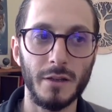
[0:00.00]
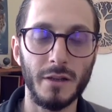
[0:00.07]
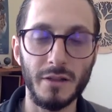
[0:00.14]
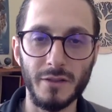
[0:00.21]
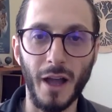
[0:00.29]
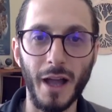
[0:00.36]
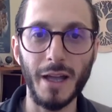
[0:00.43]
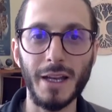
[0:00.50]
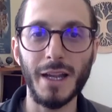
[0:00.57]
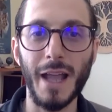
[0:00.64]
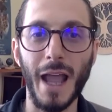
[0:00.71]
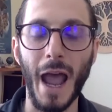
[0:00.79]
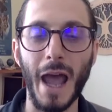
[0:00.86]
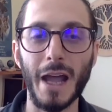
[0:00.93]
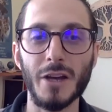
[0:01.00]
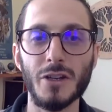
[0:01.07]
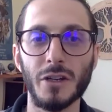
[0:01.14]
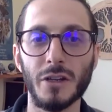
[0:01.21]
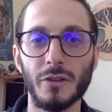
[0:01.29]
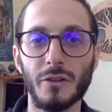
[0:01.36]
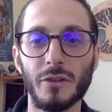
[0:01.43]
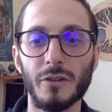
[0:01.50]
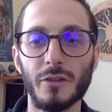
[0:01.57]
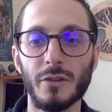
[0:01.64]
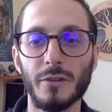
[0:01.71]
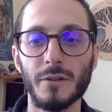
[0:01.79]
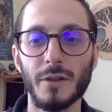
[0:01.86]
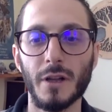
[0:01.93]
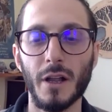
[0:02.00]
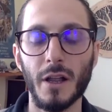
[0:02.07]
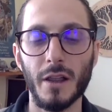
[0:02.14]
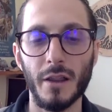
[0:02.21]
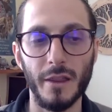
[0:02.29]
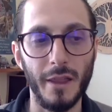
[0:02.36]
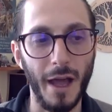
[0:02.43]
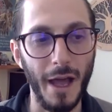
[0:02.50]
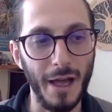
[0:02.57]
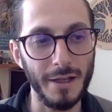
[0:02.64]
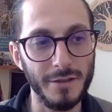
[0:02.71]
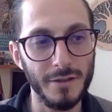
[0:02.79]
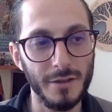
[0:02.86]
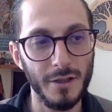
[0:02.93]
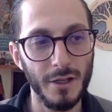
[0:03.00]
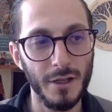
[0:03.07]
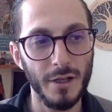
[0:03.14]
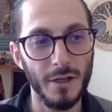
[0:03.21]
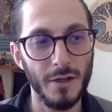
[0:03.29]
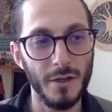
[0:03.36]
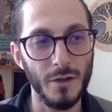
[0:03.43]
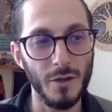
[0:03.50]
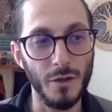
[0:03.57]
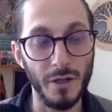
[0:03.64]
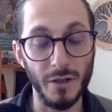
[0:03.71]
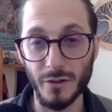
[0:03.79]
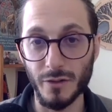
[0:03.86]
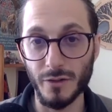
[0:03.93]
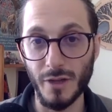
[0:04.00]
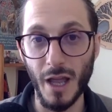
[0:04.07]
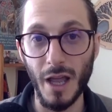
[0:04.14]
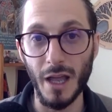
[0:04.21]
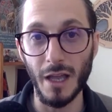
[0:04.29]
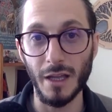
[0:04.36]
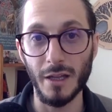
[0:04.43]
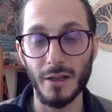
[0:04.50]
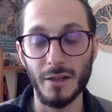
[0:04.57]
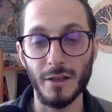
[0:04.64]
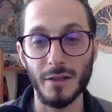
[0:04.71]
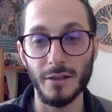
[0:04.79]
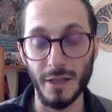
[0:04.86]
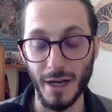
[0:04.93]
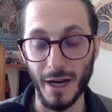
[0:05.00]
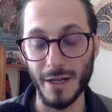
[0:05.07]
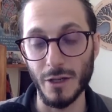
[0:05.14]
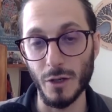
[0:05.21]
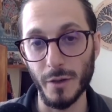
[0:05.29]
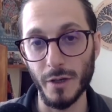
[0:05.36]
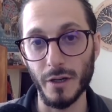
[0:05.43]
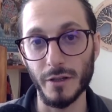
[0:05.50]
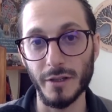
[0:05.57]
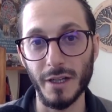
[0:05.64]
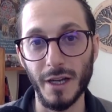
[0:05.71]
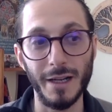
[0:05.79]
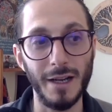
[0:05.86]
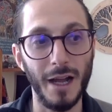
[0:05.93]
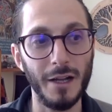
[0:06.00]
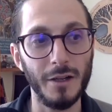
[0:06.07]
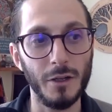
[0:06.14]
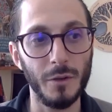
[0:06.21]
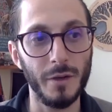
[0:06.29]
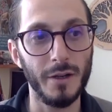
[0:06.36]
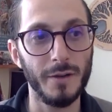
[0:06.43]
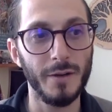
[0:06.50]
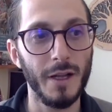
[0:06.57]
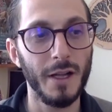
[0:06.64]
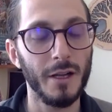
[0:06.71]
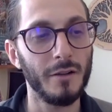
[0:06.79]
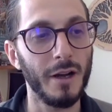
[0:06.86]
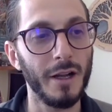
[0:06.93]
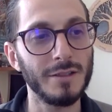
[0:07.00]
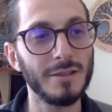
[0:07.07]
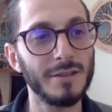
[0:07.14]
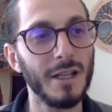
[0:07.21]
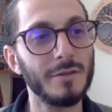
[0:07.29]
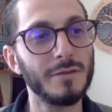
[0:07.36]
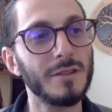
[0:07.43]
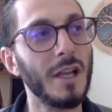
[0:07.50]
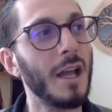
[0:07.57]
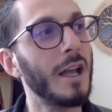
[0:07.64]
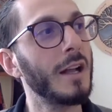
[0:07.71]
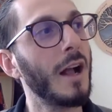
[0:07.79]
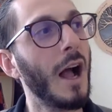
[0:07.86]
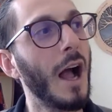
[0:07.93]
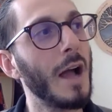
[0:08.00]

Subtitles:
designing actions that you can say, did I do it or did I not do it? Right? Instead of saying,